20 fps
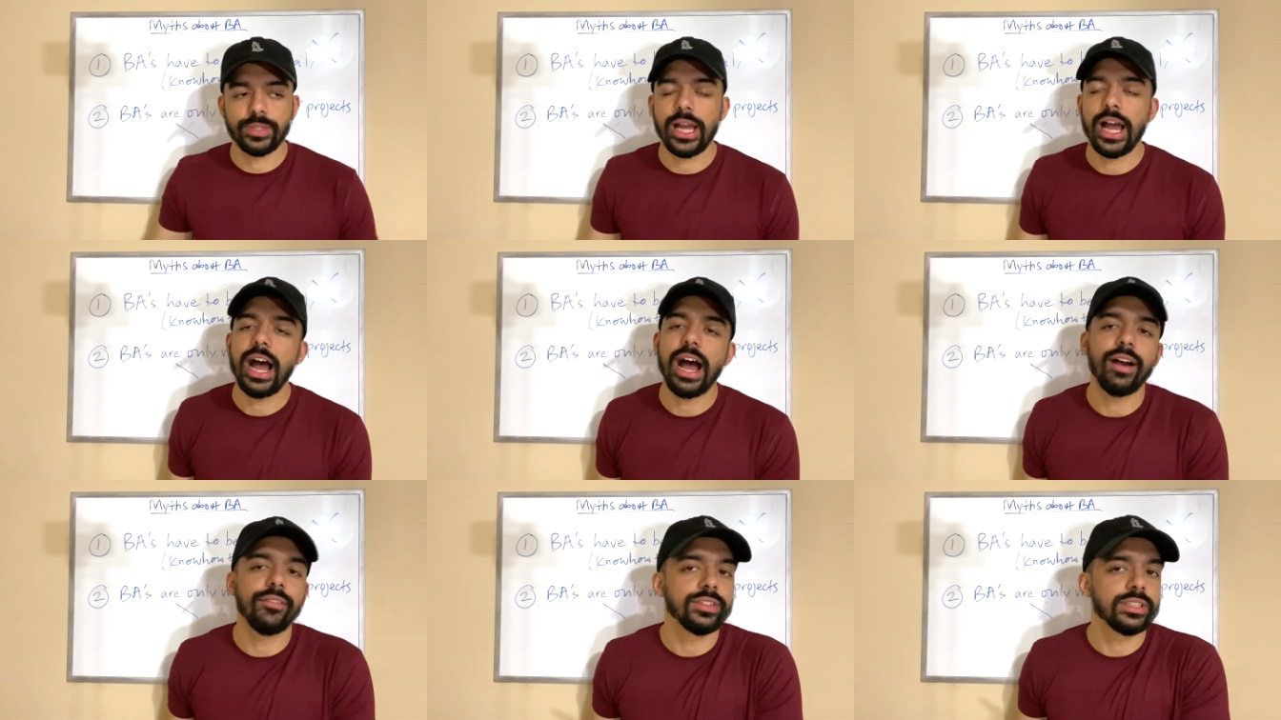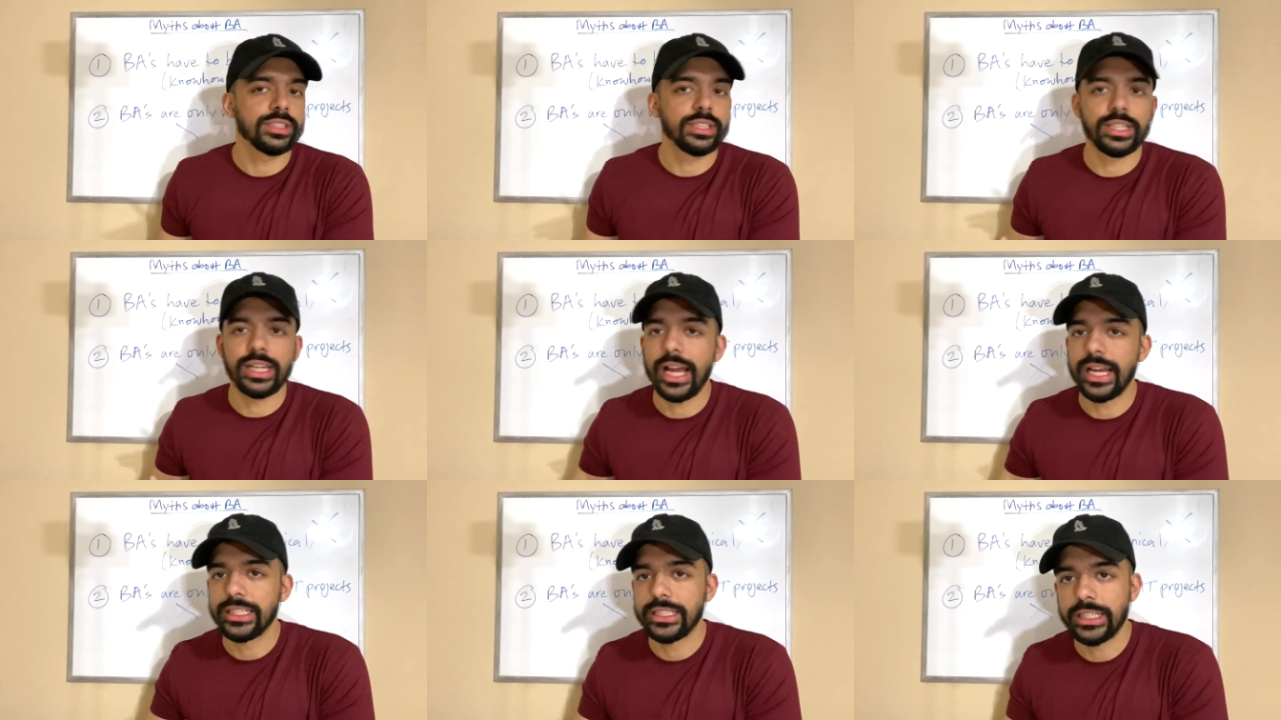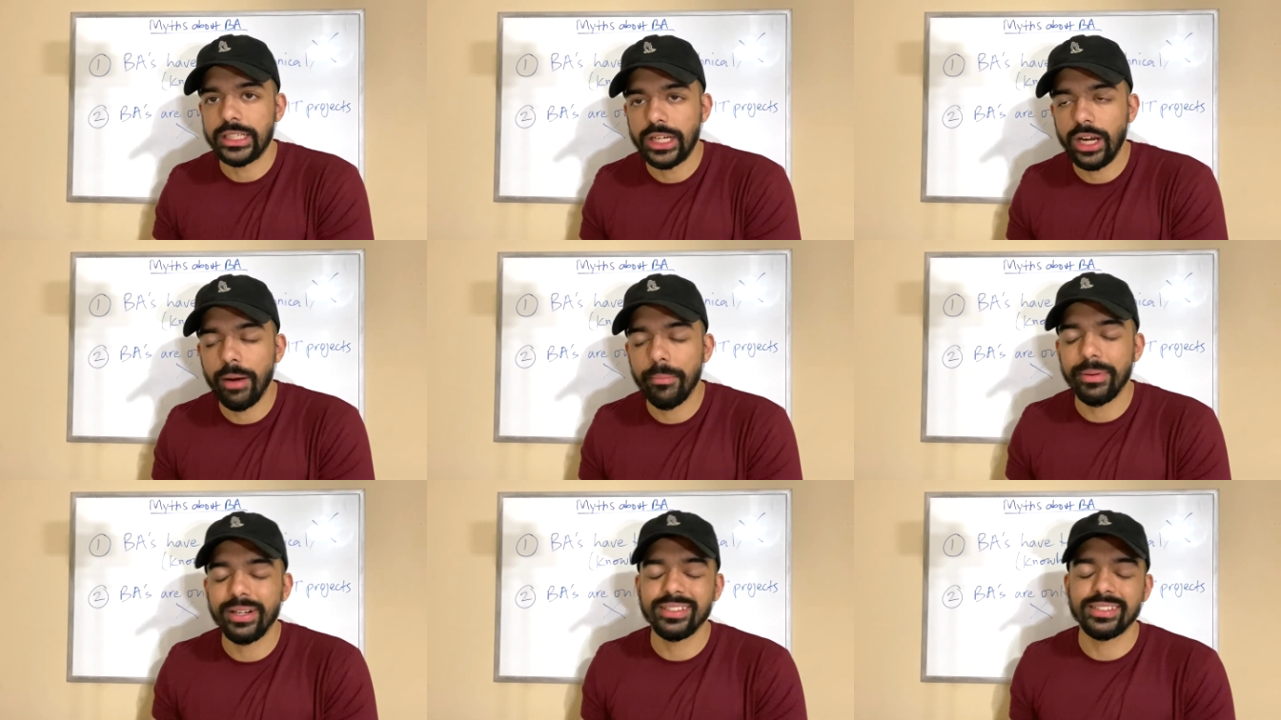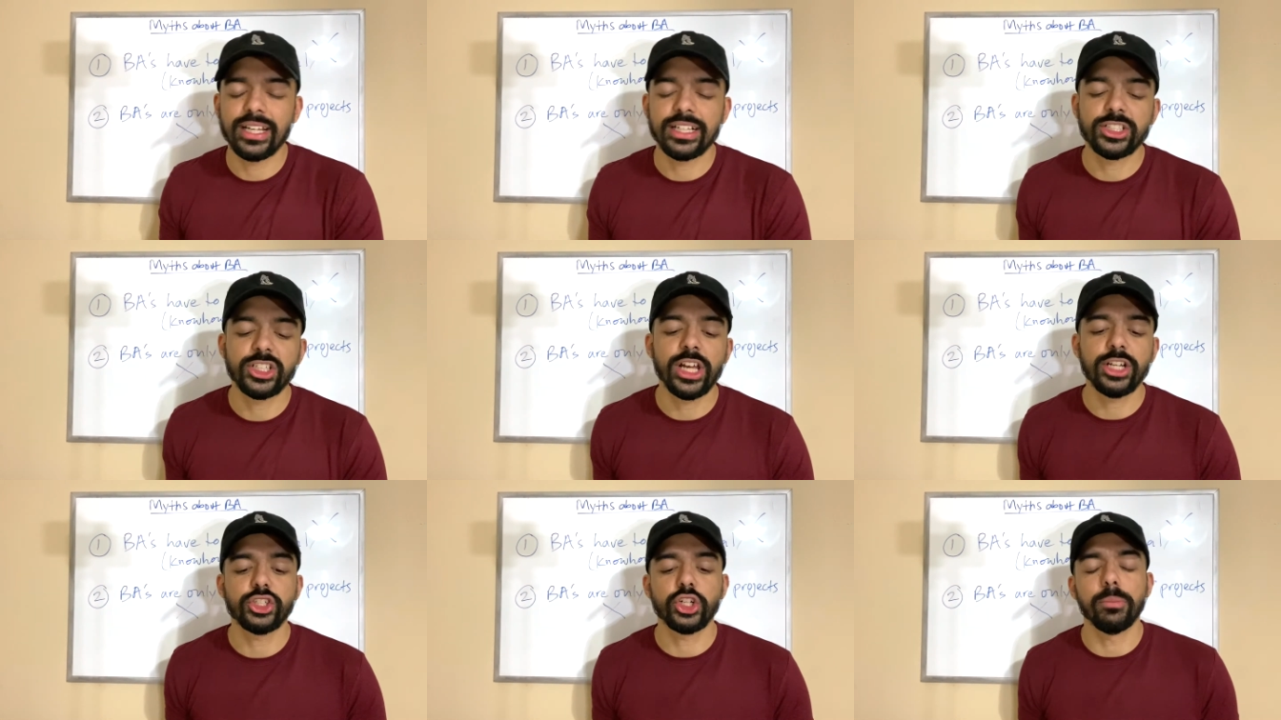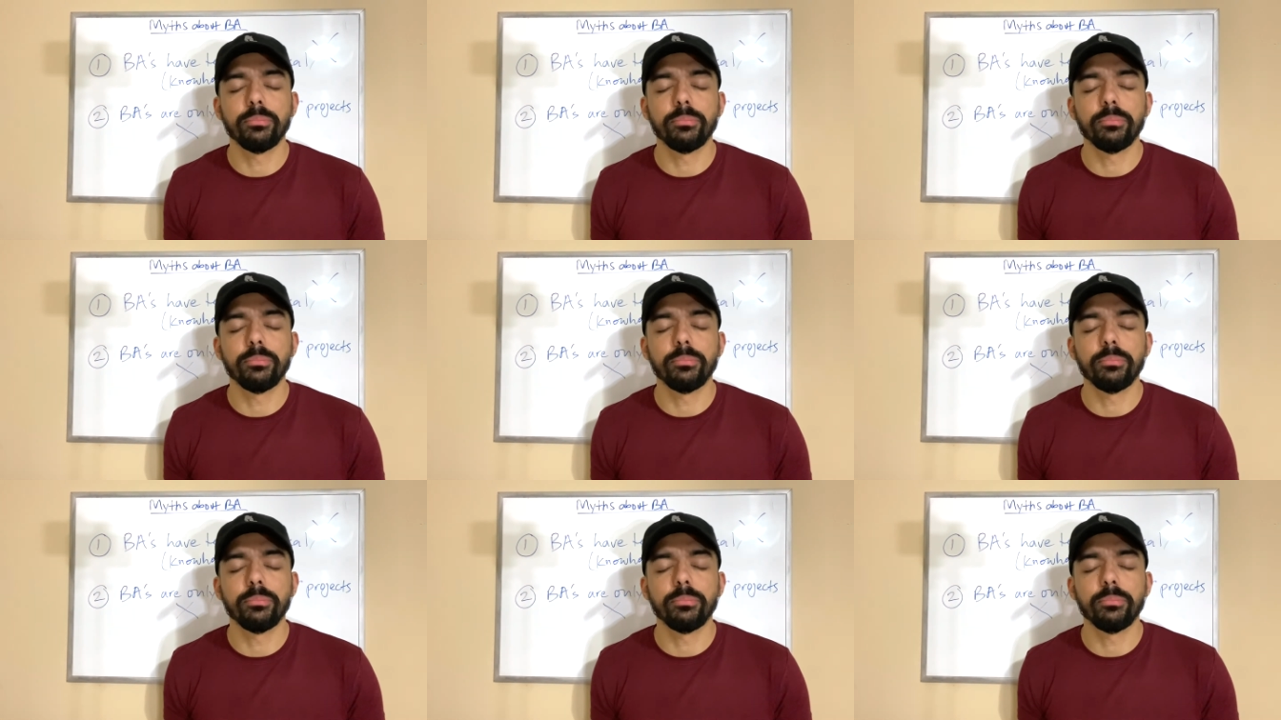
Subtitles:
obviously in IT companies, etc.